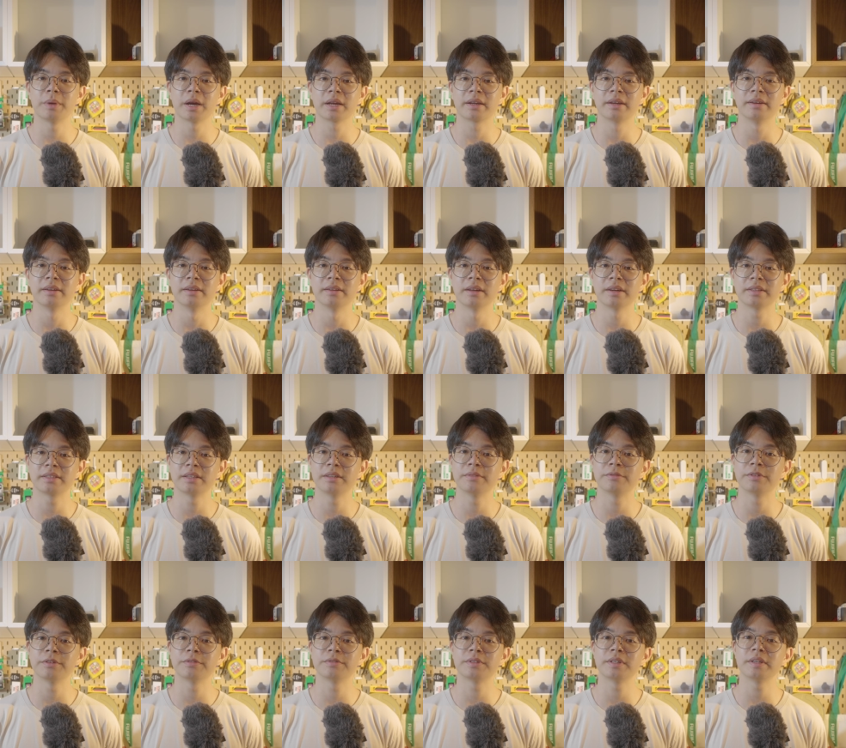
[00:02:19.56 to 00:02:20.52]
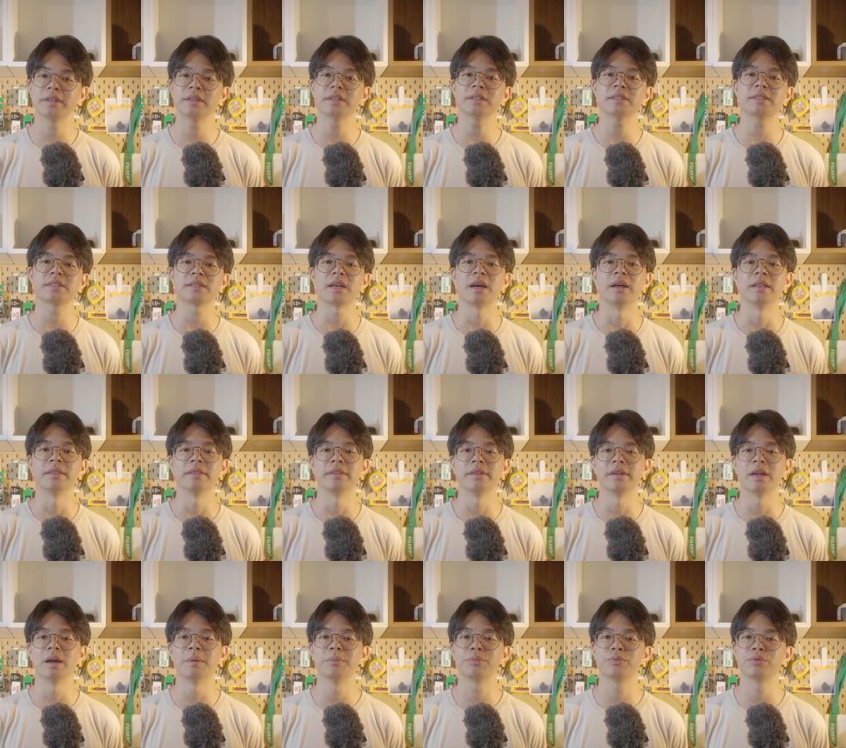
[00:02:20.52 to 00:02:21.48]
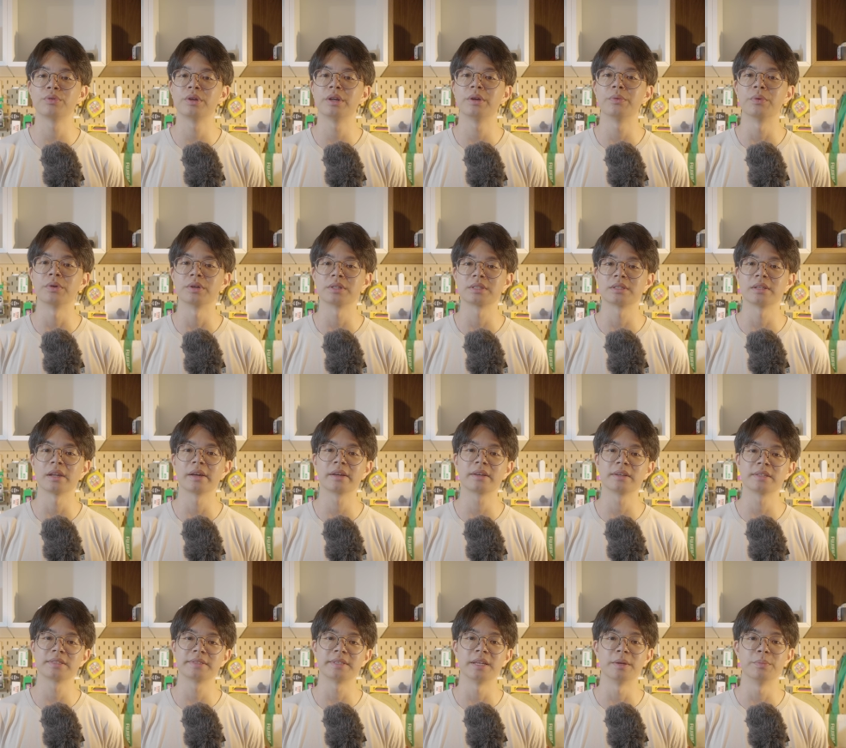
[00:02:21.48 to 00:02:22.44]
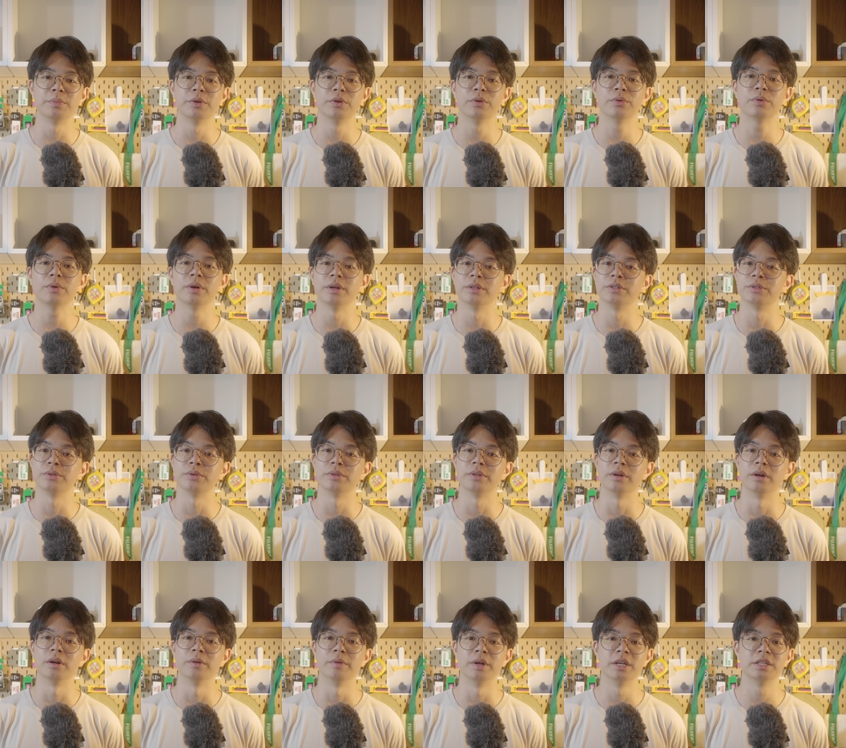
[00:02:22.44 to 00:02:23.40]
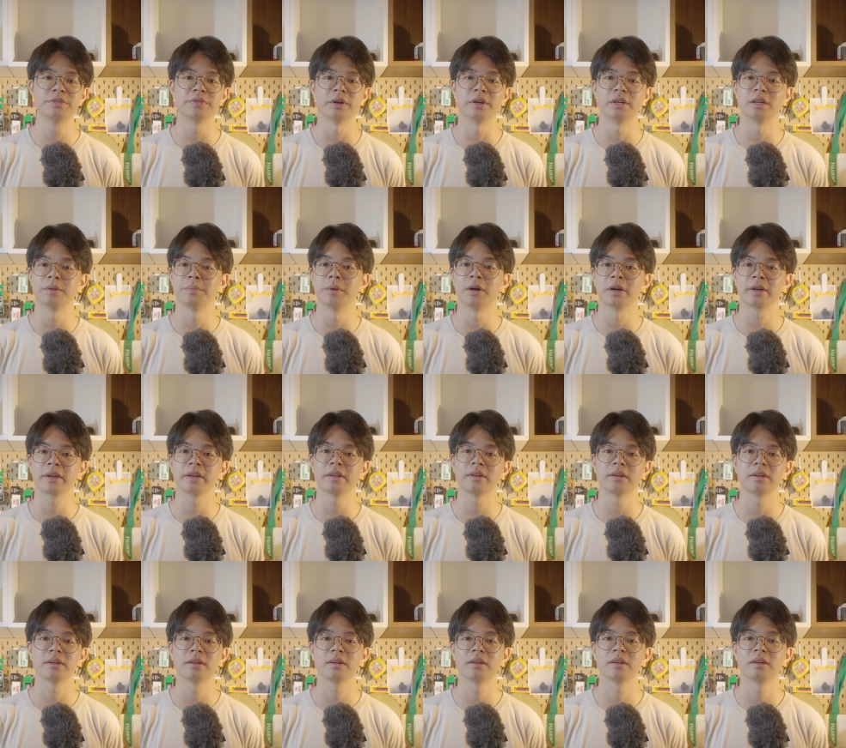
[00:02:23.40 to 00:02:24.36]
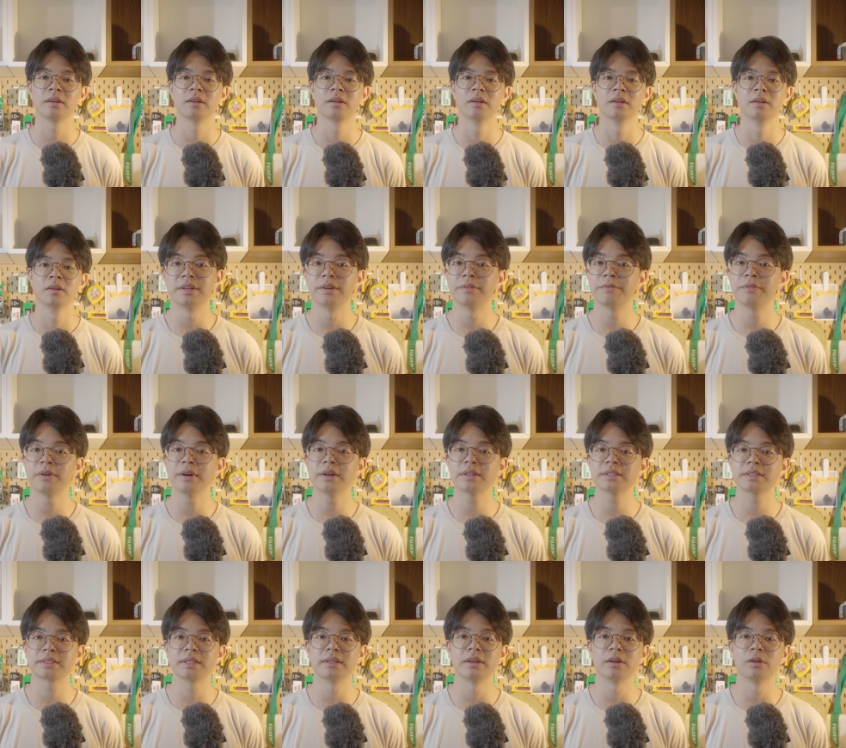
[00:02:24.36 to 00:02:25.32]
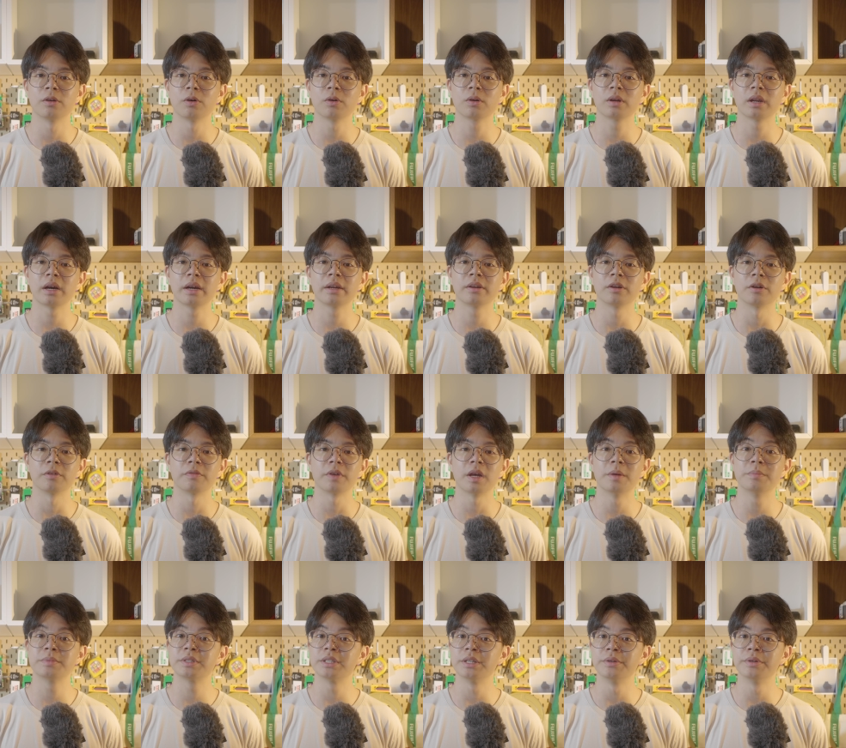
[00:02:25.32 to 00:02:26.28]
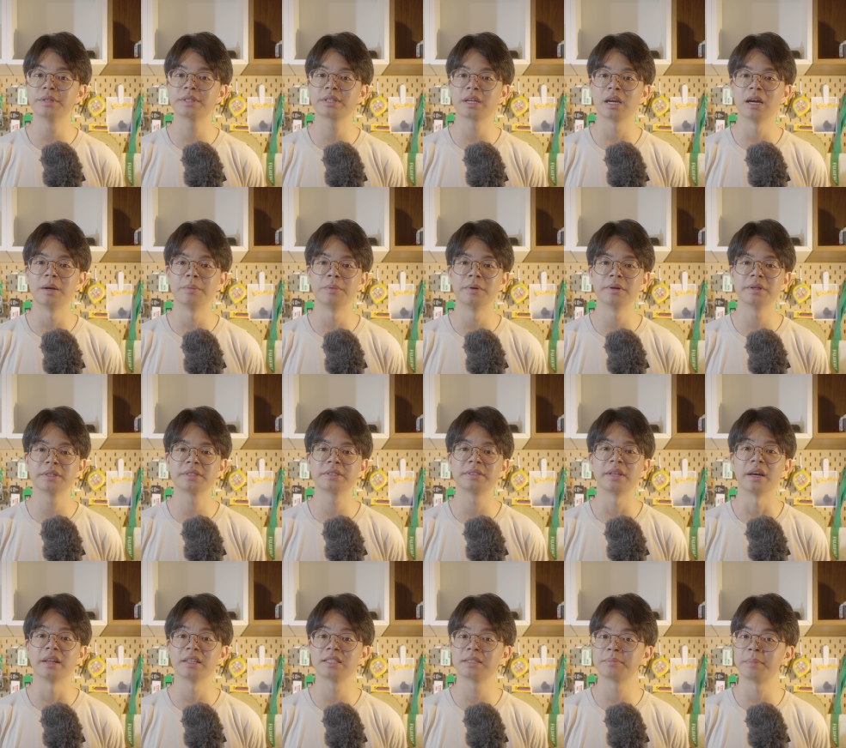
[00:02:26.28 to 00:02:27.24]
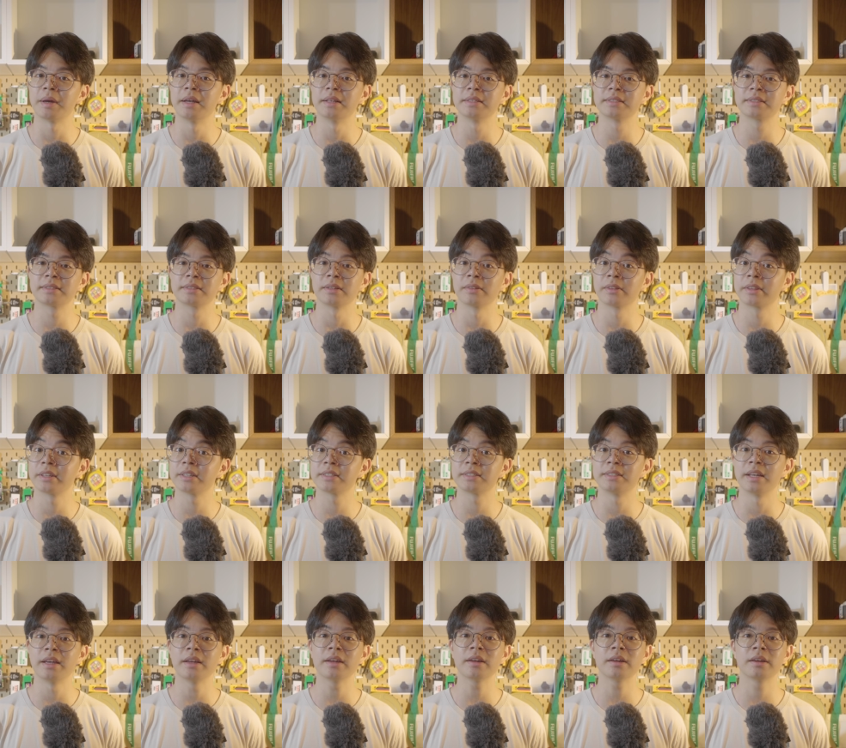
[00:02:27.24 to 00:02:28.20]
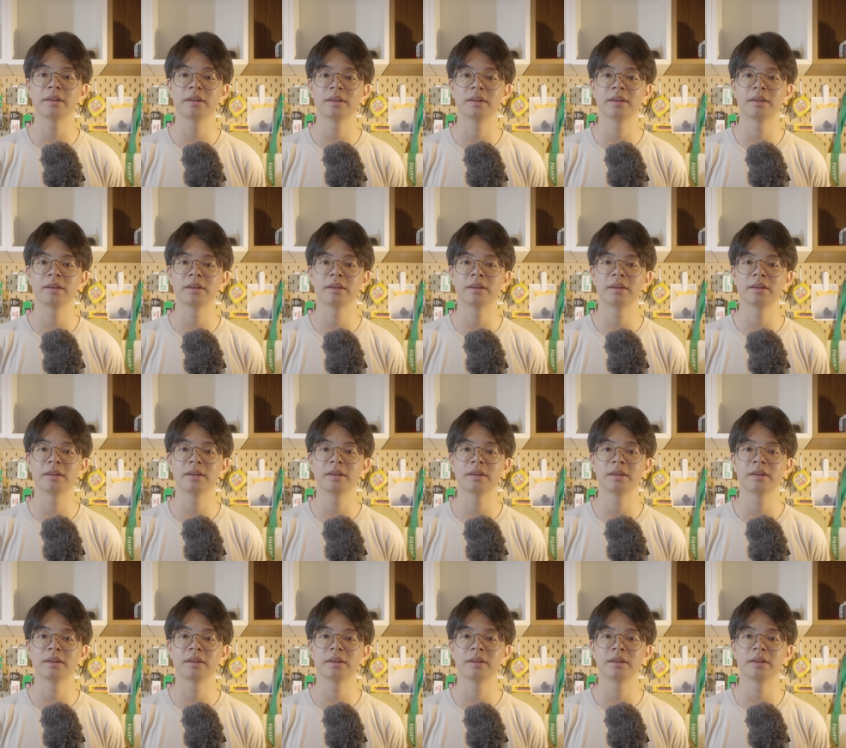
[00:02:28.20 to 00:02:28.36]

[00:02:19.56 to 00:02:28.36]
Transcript: back in the 1950s, and the M3 was Leica's debut into the rangefinder market. It's the first in a long line of M-series cameras that spans till this day.